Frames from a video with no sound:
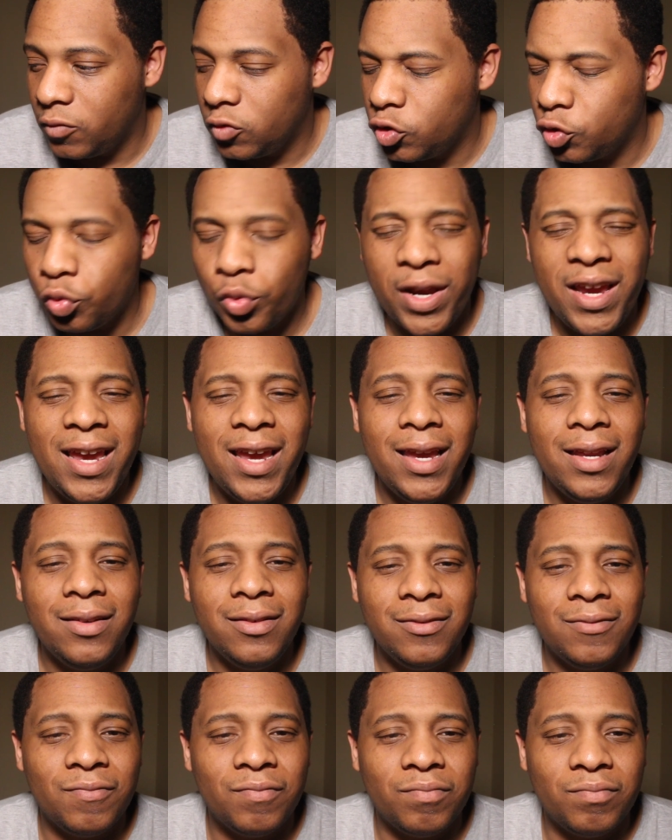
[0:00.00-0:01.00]

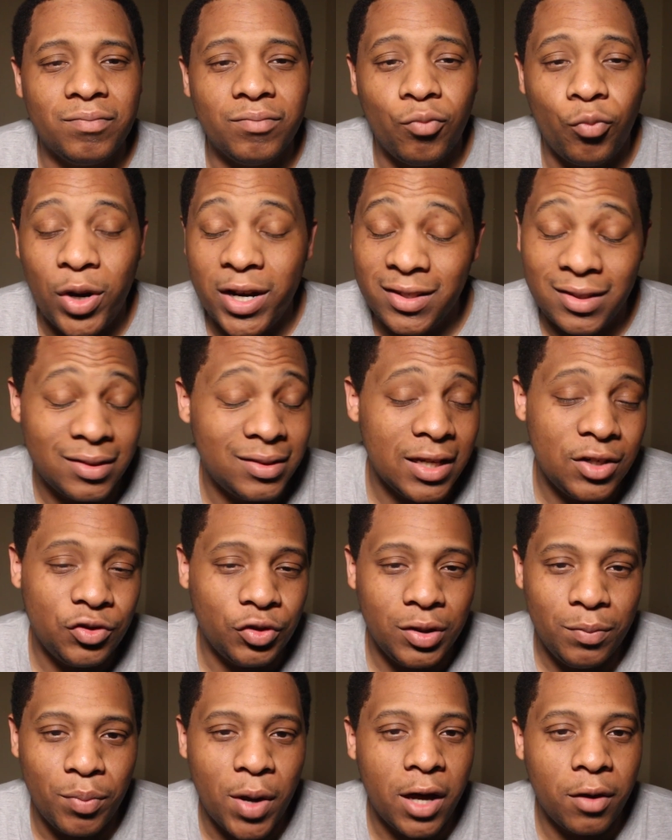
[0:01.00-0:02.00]
train what is
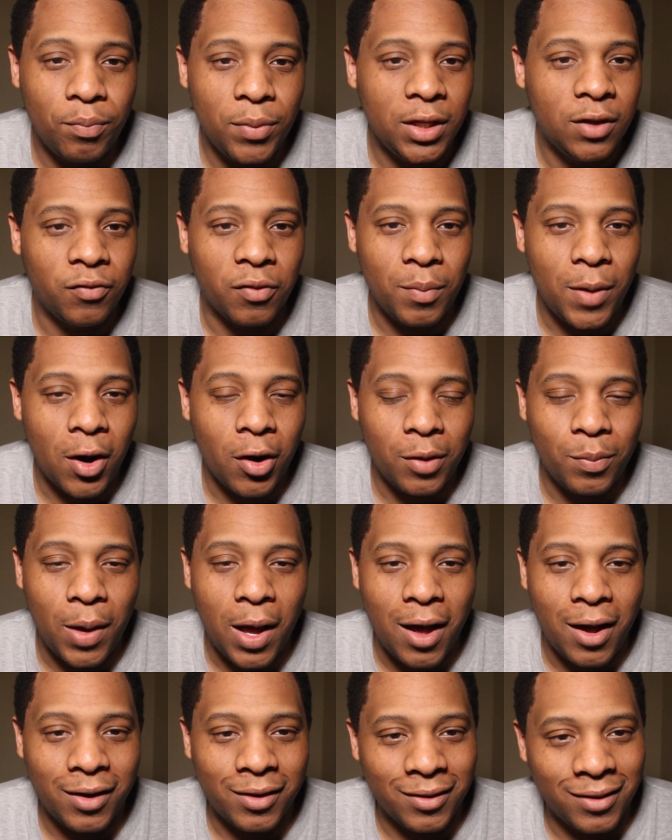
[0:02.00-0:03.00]
essentially Buckbeak from Harry
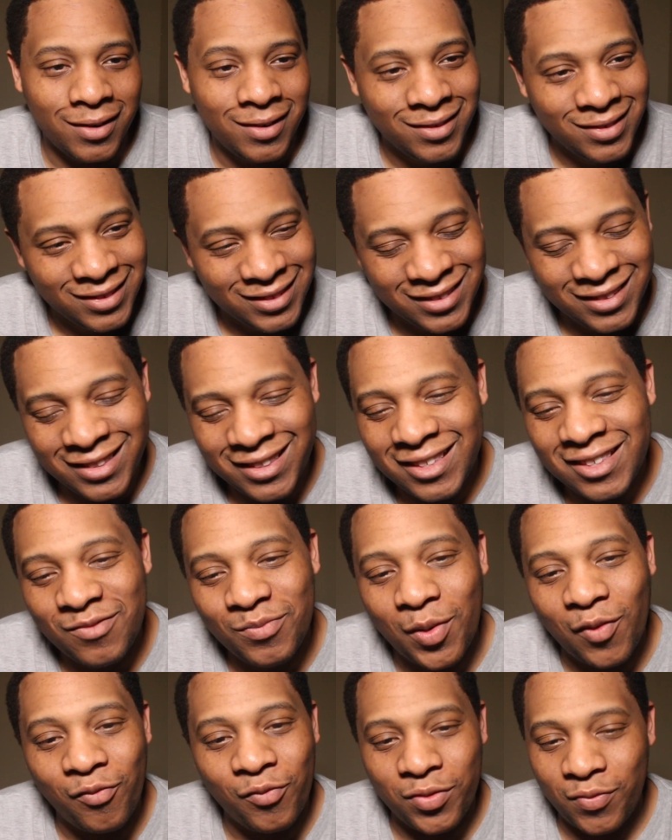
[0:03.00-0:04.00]
Potter
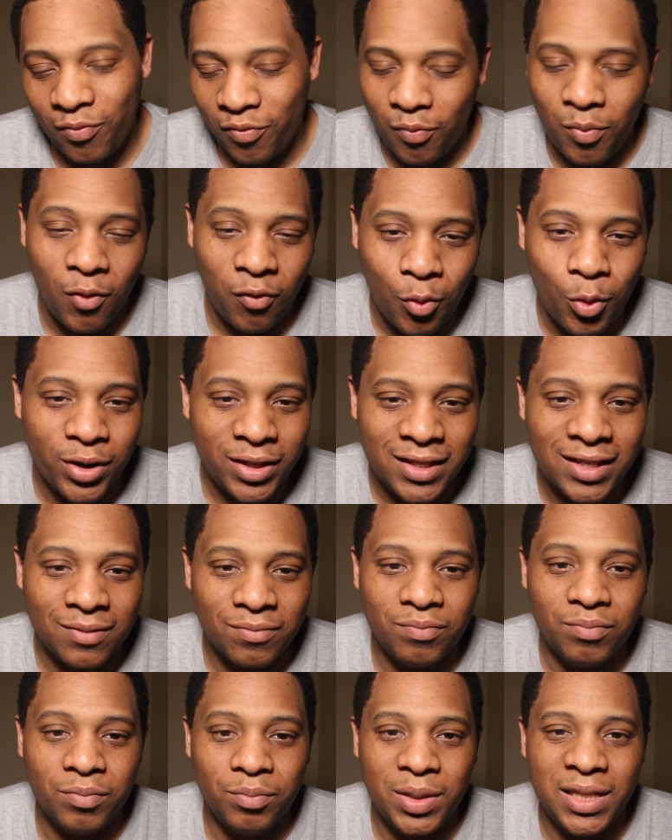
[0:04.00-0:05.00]
before he
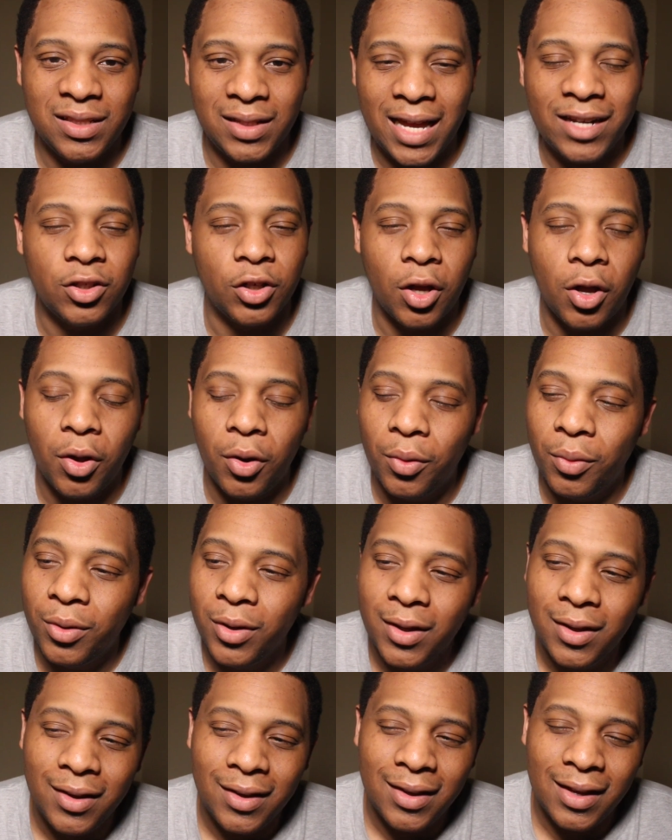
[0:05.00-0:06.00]
can be let go.
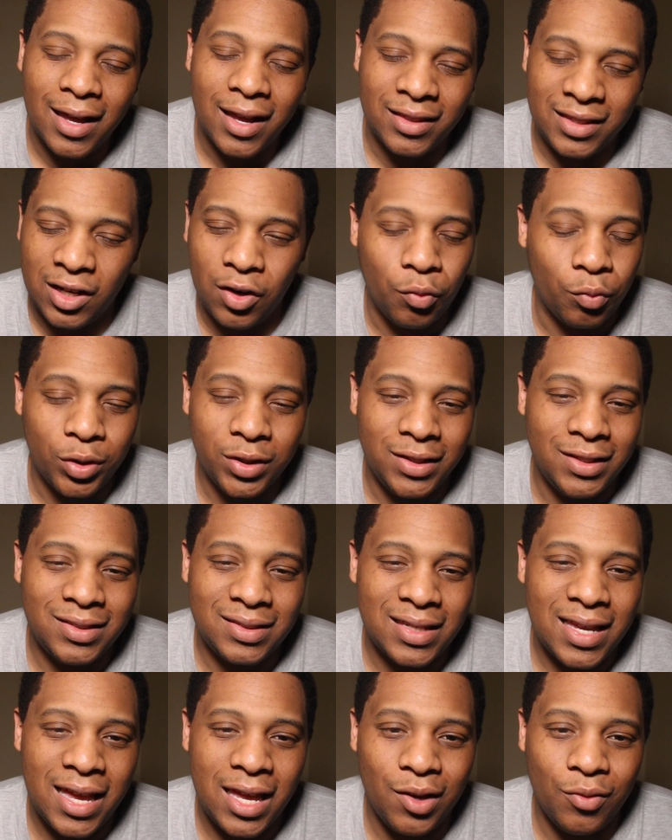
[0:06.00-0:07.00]
They don't really
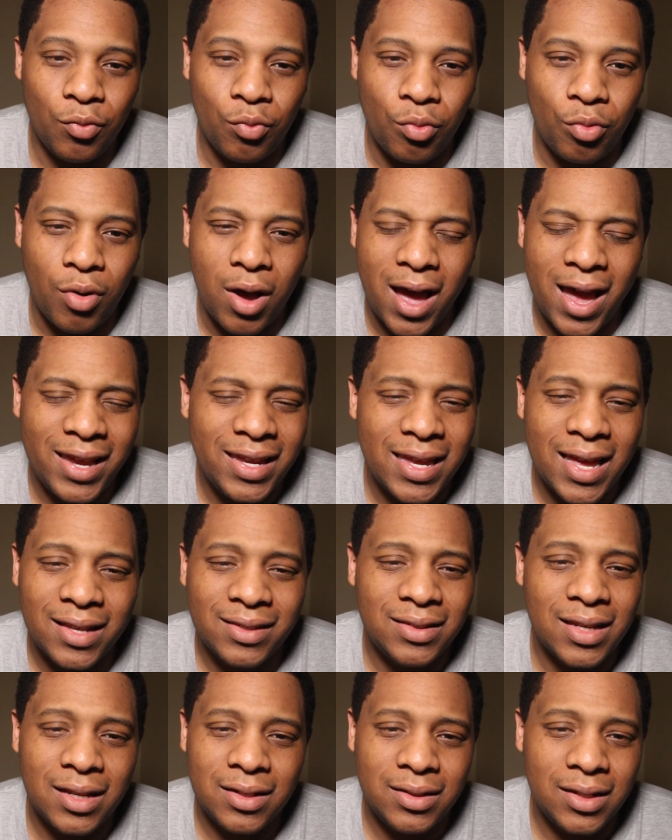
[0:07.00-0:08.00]
say why he
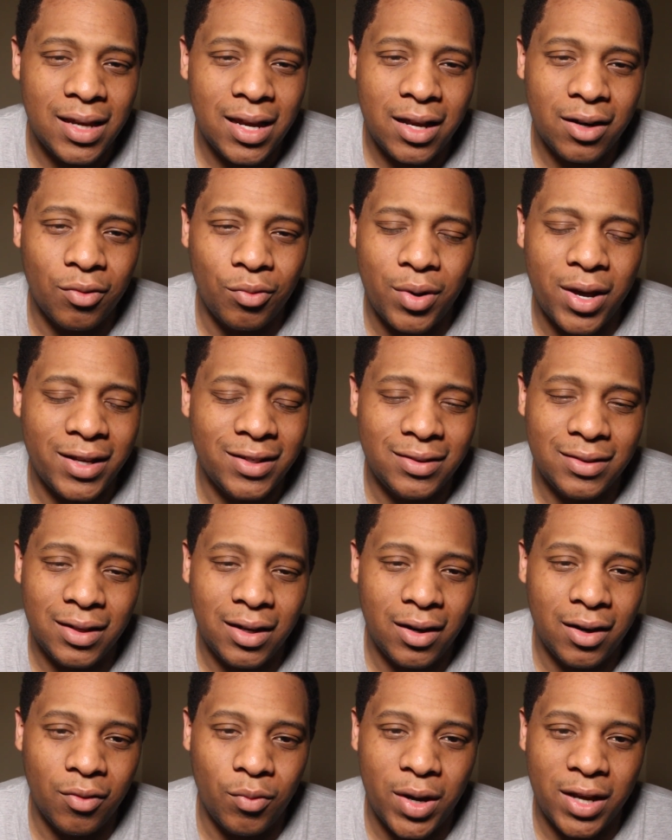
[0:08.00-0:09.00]
has that debt or why he's
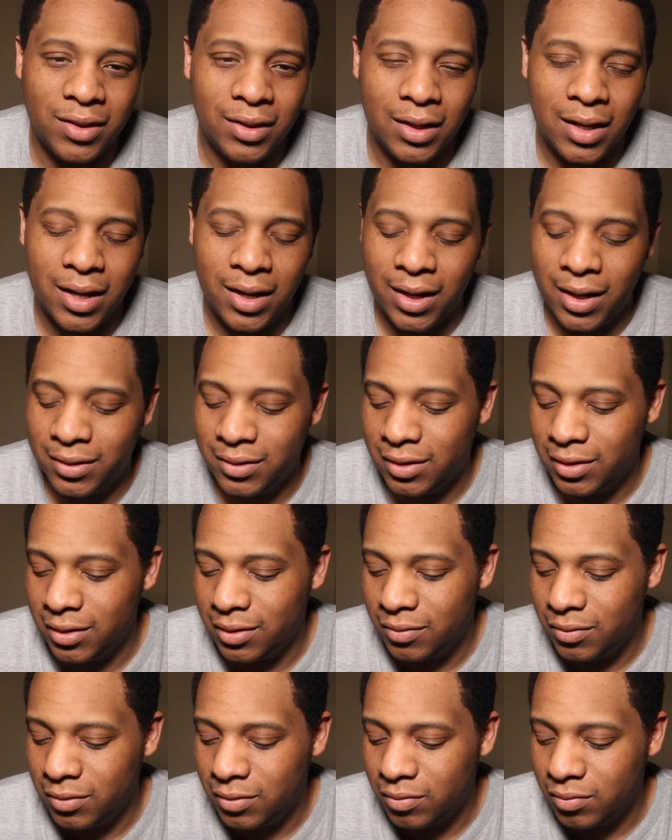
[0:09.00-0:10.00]
there, why the guy has
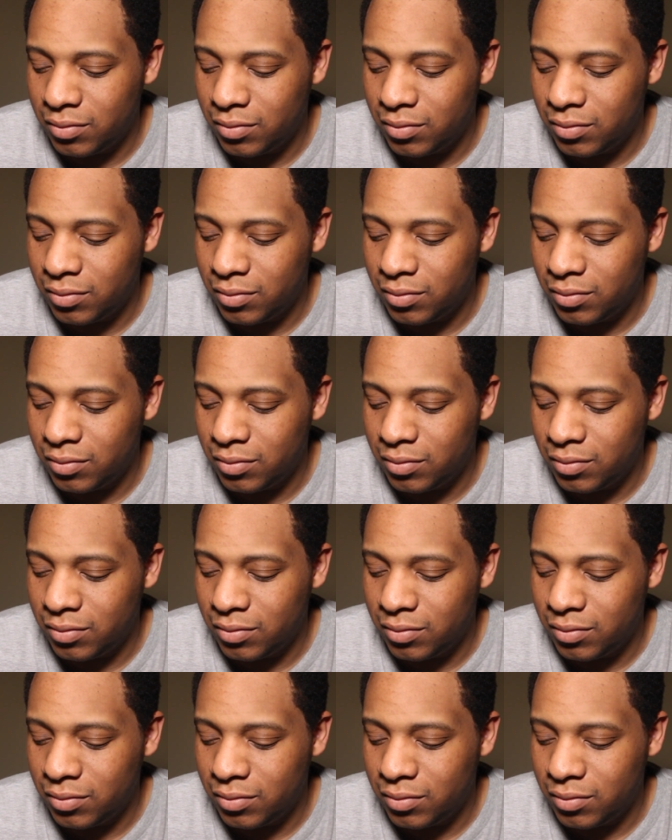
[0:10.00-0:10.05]
the